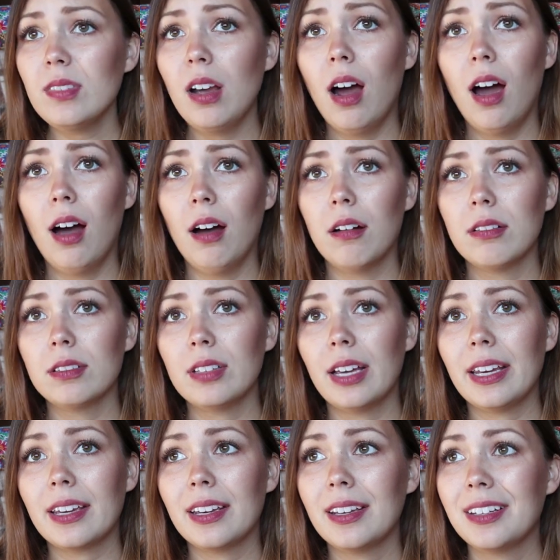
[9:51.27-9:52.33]
uh,
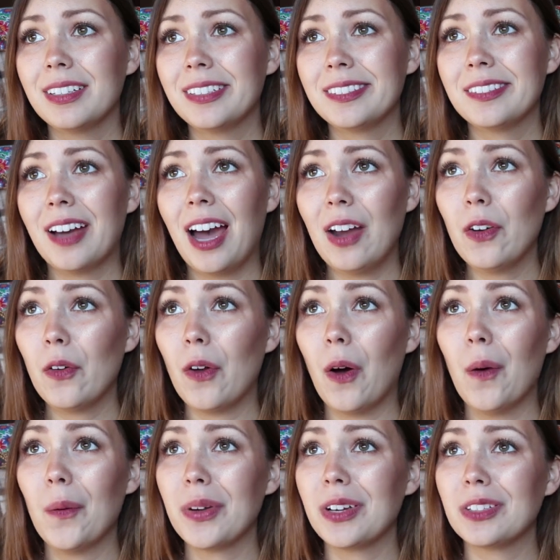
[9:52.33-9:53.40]
like, I don't
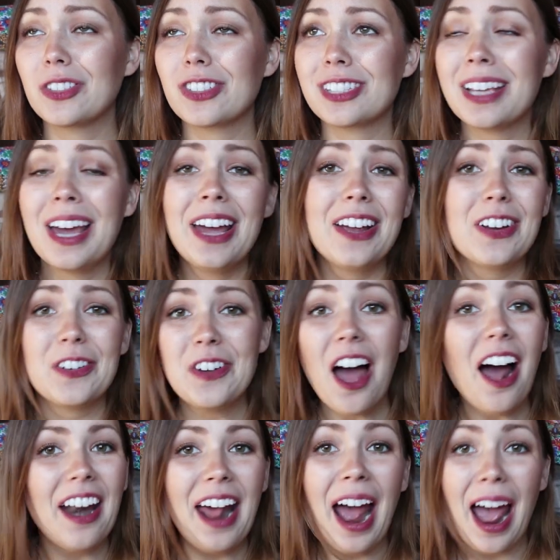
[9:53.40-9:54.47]
know, you're just, you're
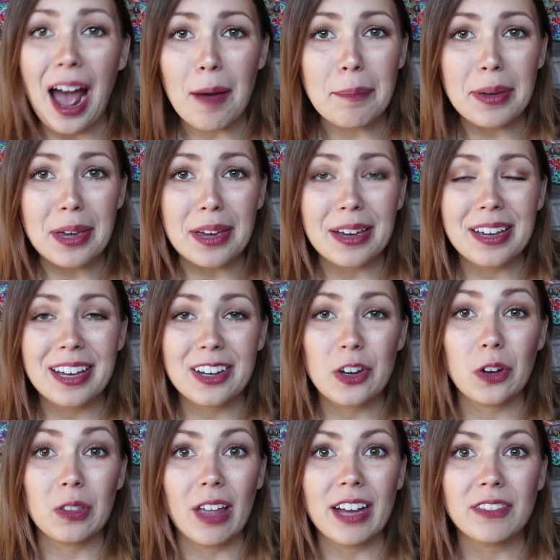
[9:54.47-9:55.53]
not happy in
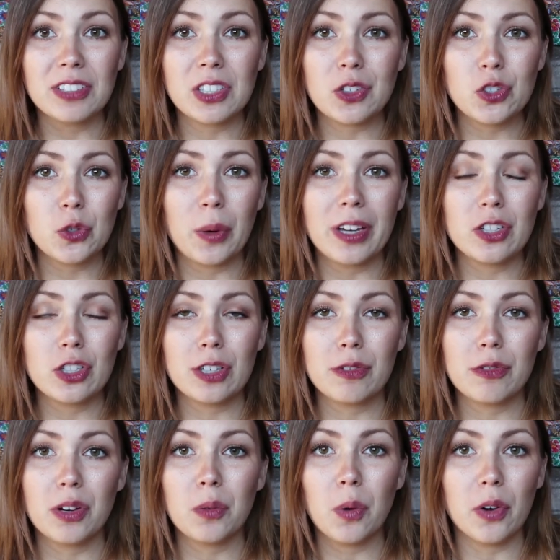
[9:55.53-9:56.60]
your life
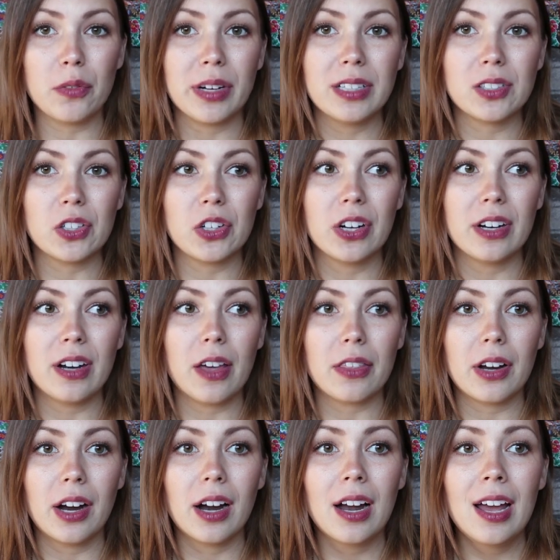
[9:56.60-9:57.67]
situation for one reason or
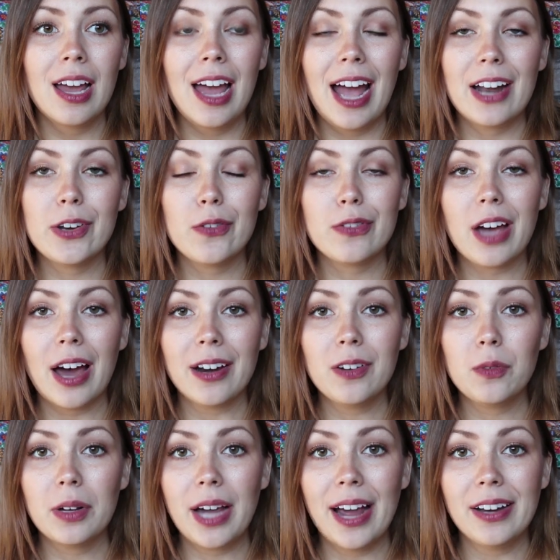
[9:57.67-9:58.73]
another. And you've got
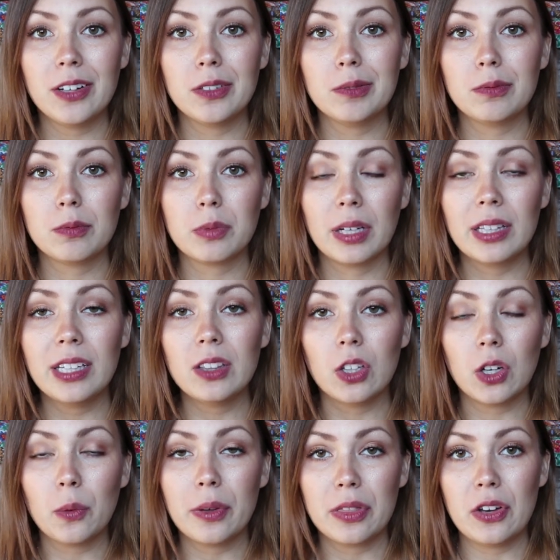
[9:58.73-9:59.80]
to kind of really
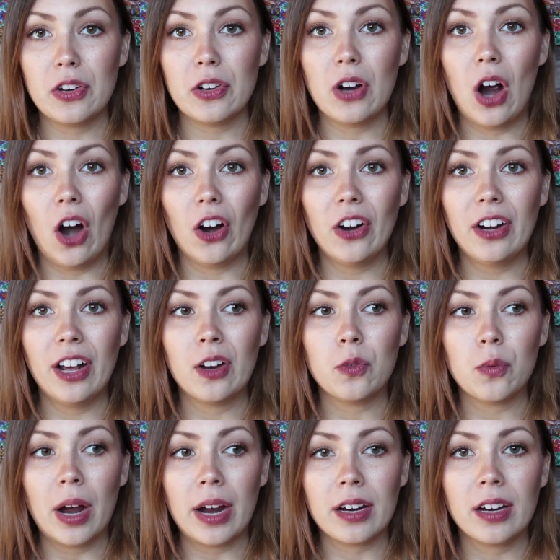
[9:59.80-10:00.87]
look within your heart
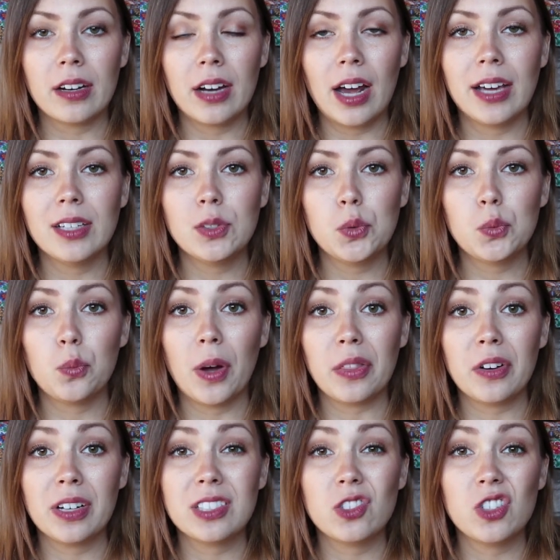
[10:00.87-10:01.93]
and recognize
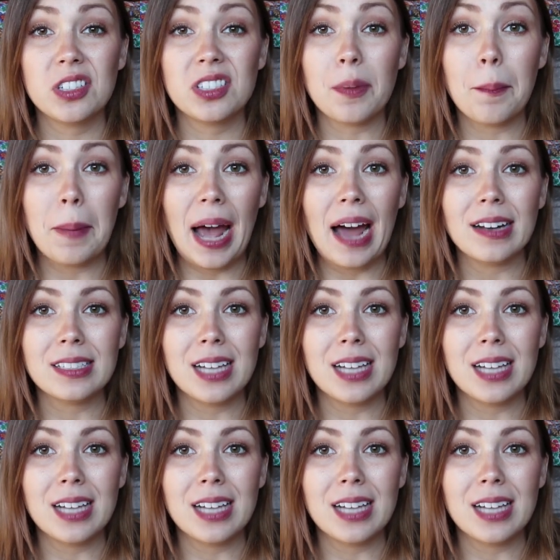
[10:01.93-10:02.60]
whether it's just a bad